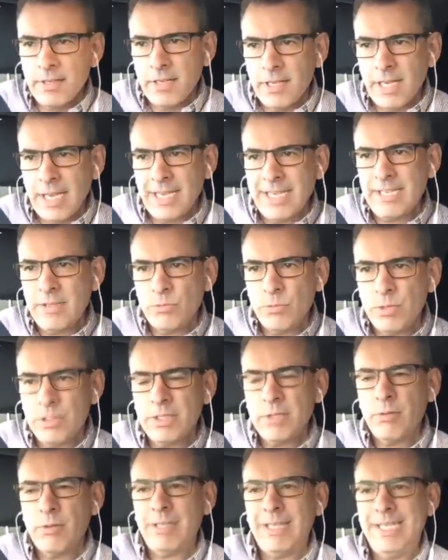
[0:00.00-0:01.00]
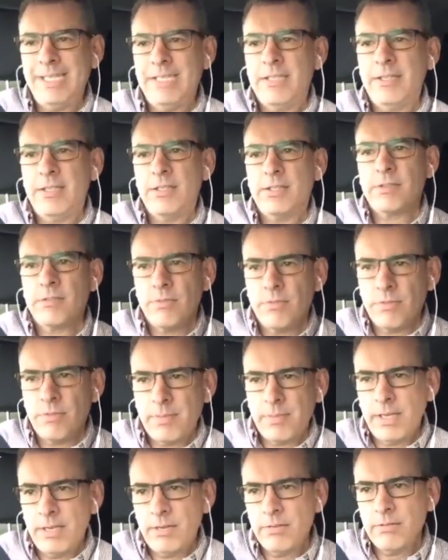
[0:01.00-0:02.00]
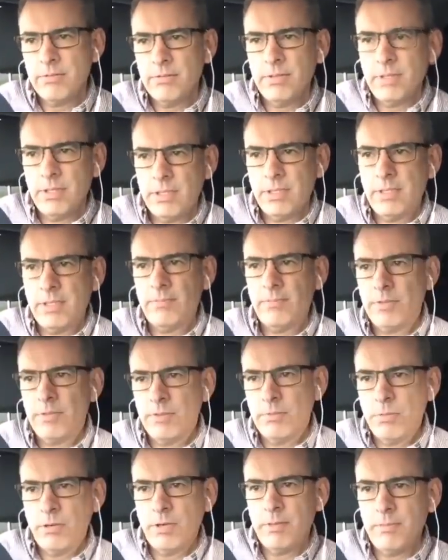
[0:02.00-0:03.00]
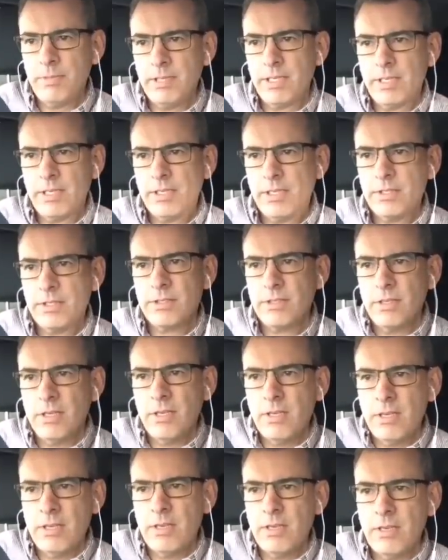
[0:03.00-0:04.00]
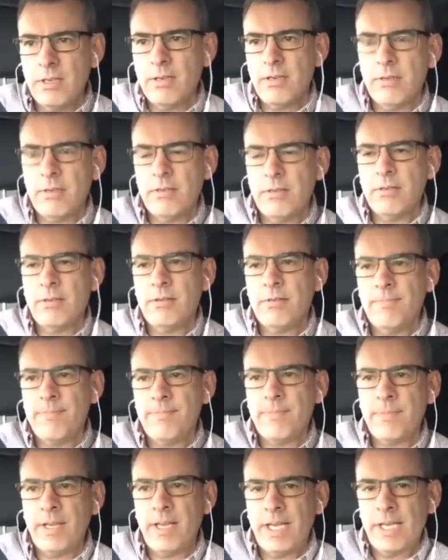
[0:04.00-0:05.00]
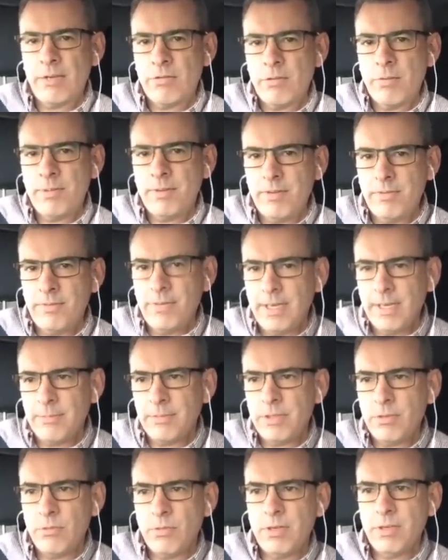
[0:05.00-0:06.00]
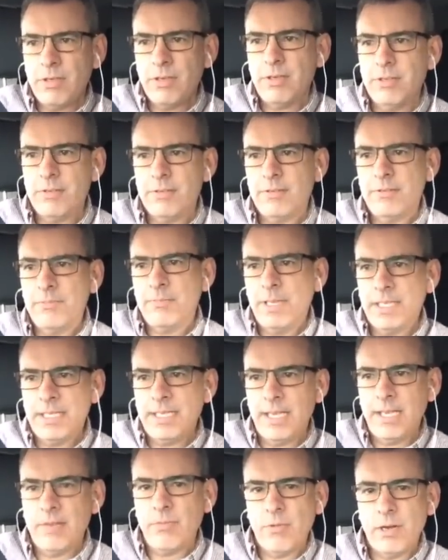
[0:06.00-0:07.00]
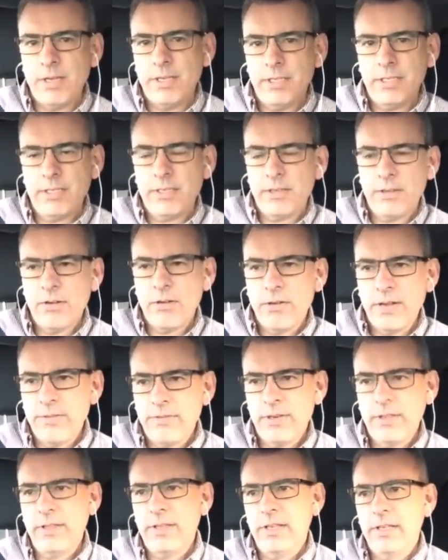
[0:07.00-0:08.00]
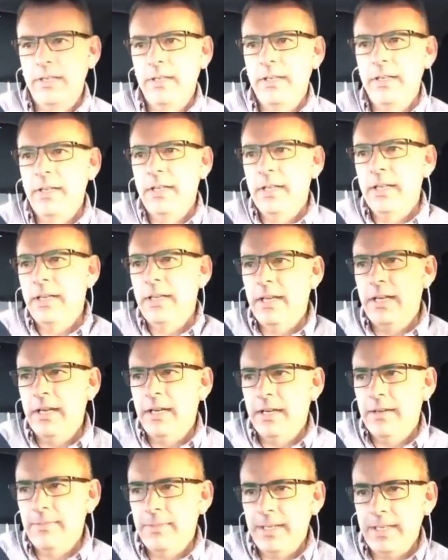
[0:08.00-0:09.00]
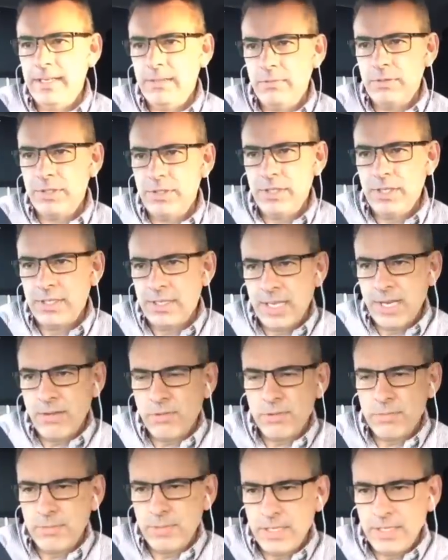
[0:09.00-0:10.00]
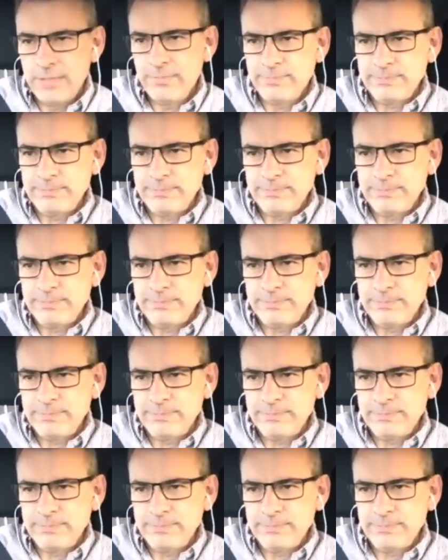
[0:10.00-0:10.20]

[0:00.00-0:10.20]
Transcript: I can really relate to this from my own viewpoint, because I grew up in a family where my dad wanted to know everything, and he would sit down with me